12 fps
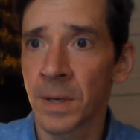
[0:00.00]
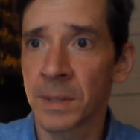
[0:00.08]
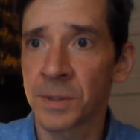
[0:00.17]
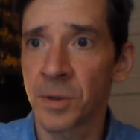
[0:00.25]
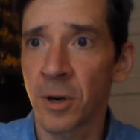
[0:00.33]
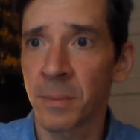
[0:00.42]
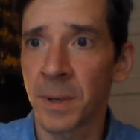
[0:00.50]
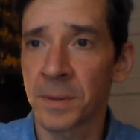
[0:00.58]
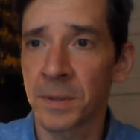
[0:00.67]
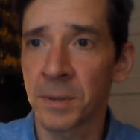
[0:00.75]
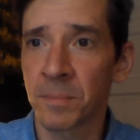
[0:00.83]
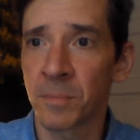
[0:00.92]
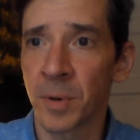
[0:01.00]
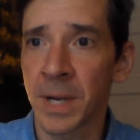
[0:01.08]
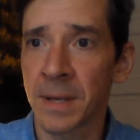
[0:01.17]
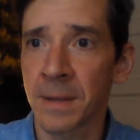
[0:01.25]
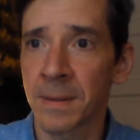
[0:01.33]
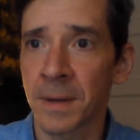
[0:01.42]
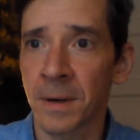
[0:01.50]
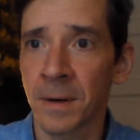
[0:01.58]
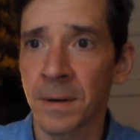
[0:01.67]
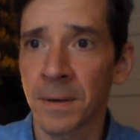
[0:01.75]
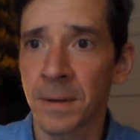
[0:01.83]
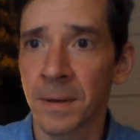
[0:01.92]
Okay, sorry about the break
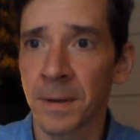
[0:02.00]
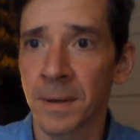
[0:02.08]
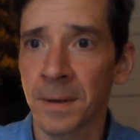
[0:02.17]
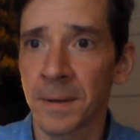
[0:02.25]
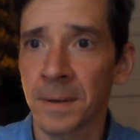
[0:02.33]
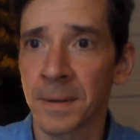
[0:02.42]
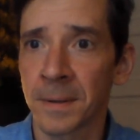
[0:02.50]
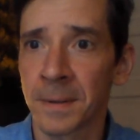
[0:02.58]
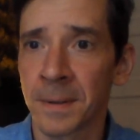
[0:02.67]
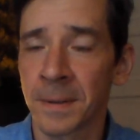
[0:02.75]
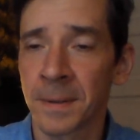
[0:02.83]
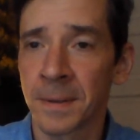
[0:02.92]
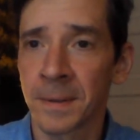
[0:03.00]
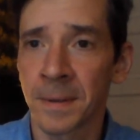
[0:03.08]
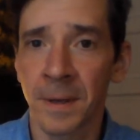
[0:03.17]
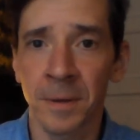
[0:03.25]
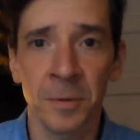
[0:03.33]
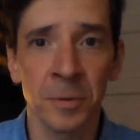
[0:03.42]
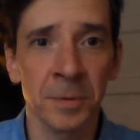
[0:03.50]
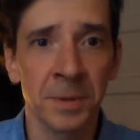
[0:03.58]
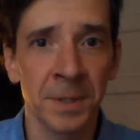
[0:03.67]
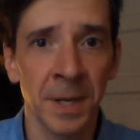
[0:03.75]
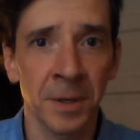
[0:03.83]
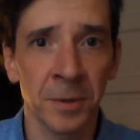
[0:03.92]
there. A little
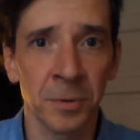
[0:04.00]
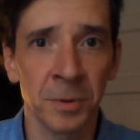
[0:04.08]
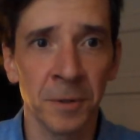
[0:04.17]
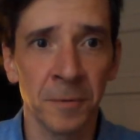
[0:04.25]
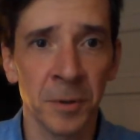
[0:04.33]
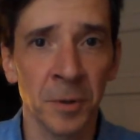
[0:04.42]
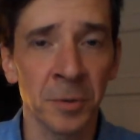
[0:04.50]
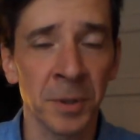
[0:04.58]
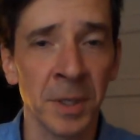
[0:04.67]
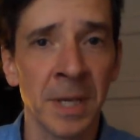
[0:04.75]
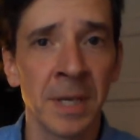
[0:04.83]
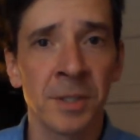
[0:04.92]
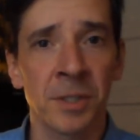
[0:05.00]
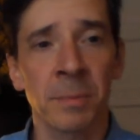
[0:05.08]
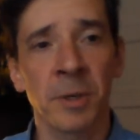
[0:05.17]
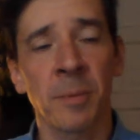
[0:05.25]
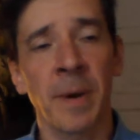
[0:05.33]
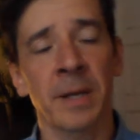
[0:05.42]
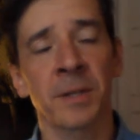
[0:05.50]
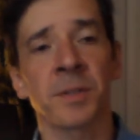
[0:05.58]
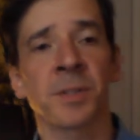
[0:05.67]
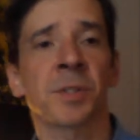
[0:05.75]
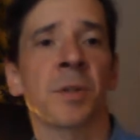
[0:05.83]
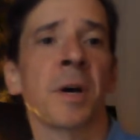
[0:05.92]
technical difficulty. So let me go back to
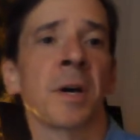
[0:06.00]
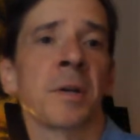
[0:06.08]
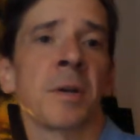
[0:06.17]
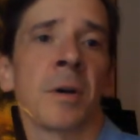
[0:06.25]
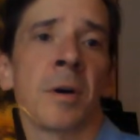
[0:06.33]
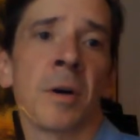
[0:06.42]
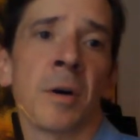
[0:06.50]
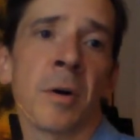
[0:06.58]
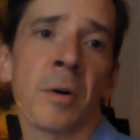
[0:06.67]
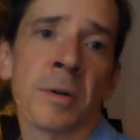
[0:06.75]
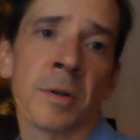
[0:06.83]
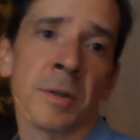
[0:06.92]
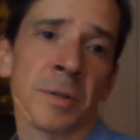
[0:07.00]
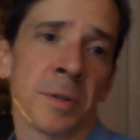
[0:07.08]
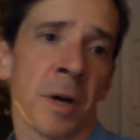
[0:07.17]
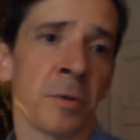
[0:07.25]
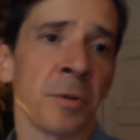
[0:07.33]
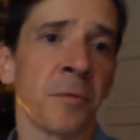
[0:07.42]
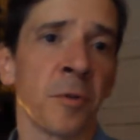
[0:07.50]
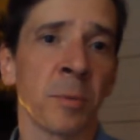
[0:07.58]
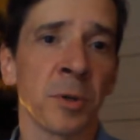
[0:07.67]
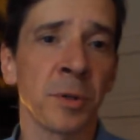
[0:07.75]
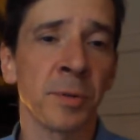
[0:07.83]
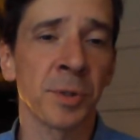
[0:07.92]
this slide out of the
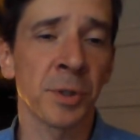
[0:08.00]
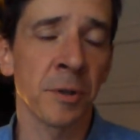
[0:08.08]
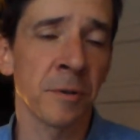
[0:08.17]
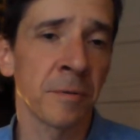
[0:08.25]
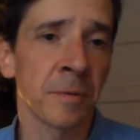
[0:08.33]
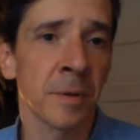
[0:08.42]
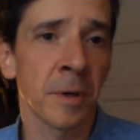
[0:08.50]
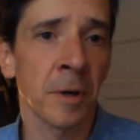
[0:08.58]
formal use of